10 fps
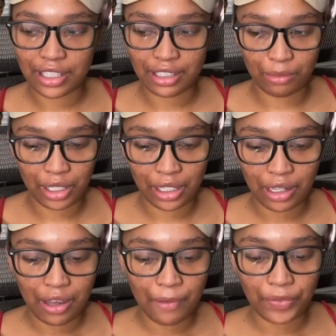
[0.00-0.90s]
You know, you
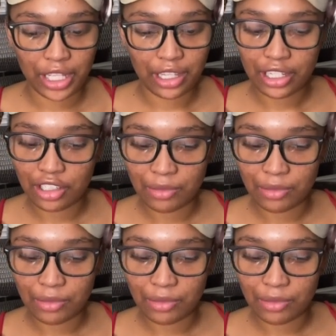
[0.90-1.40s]
threw up a lot of other